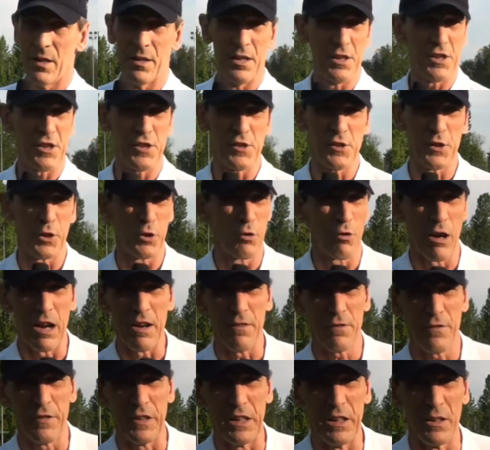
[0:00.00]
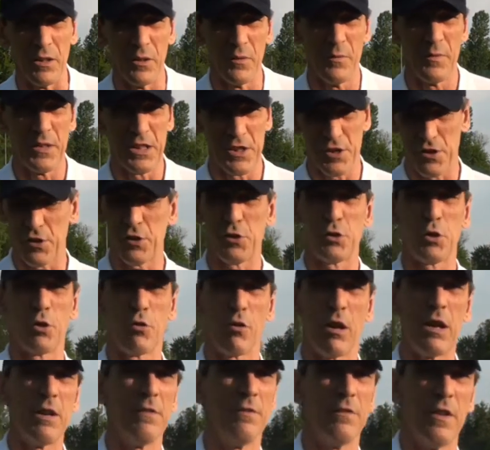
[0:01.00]
this is a great field. This is a
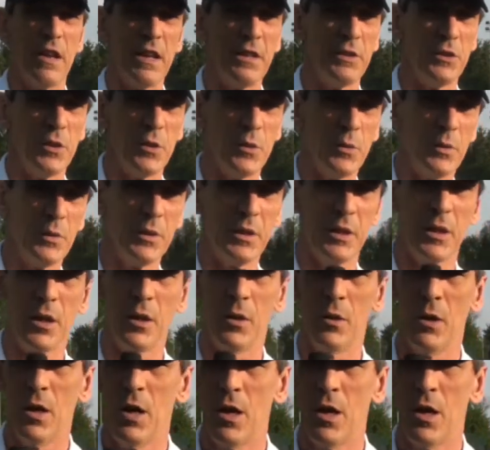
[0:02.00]
great venue. You know,